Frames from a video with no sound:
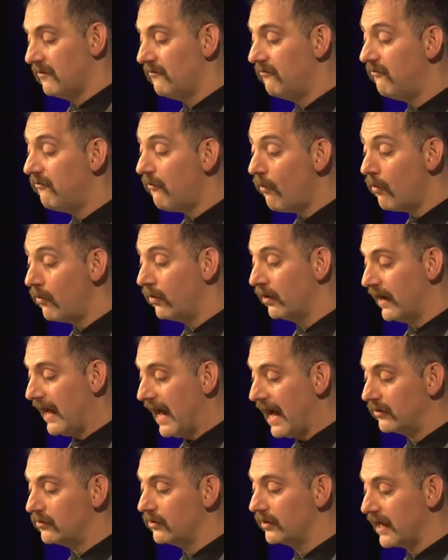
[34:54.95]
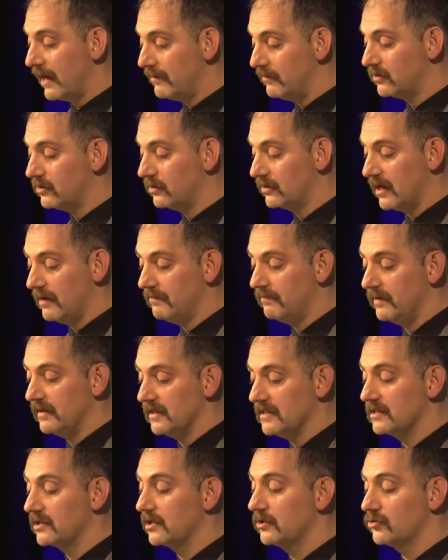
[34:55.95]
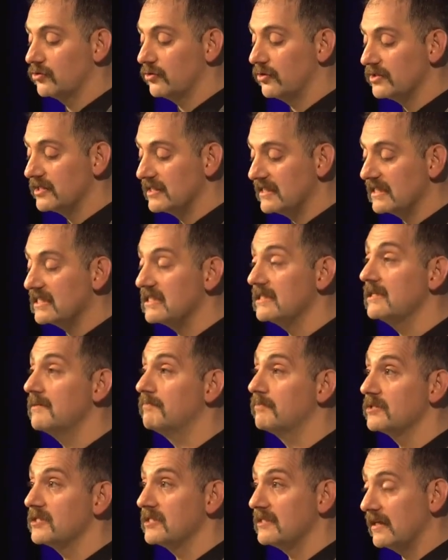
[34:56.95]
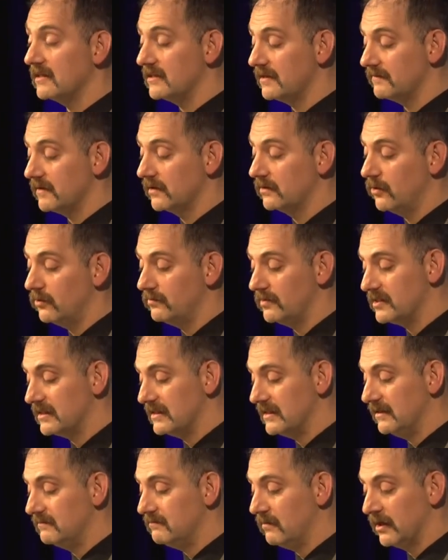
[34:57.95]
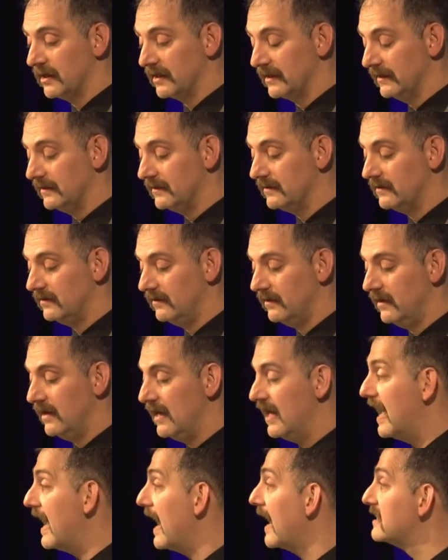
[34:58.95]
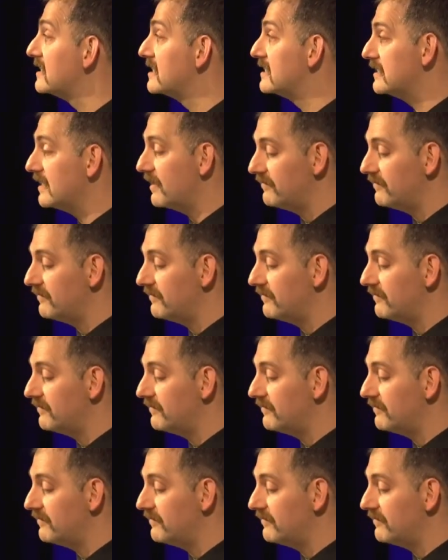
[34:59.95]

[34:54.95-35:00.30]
4 agrochemical companies control 60% of the global seed market and